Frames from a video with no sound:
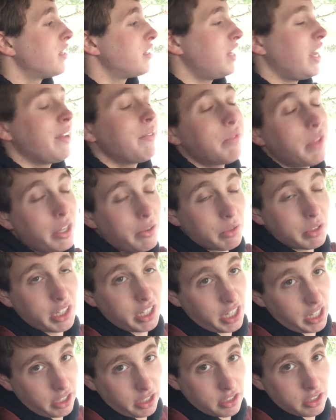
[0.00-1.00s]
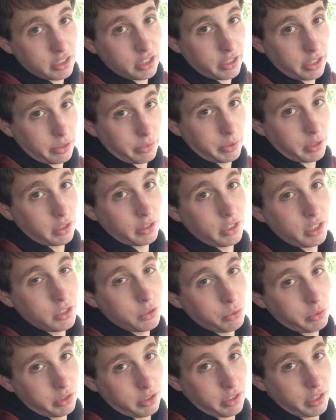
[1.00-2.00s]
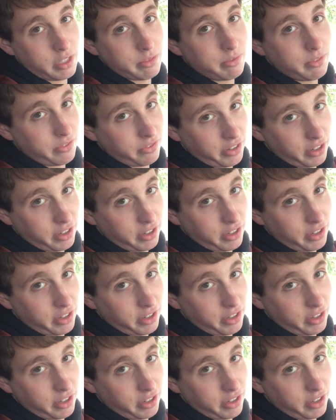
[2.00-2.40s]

Same thing with the heated steering wheel. This winter has been